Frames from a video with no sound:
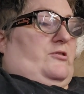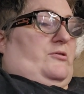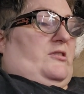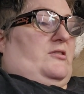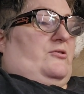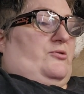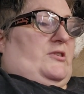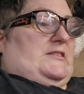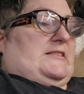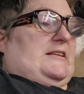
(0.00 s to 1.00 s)
their
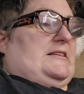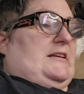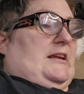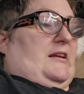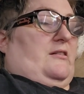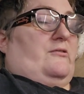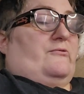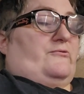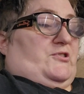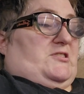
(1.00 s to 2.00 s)
increasing need
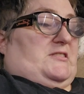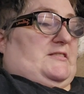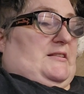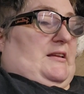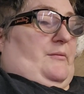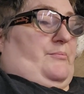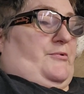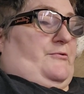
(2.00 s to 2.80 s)
for sleep.